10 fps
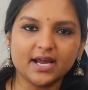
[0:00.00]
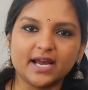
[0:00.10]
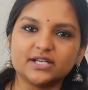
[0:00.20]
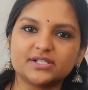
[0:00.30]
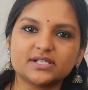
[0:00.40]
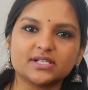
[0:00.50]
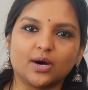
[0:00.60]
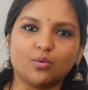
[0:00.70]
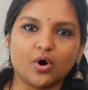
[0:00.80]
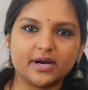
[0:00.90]
It just
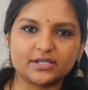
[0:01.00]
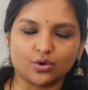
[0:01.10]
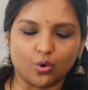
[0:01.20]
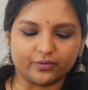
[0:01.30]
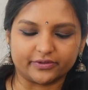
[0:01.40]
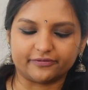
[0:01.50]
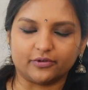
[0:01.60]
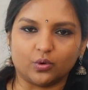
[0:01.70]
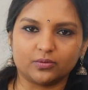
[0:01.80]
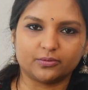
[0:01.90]
avoids overflow.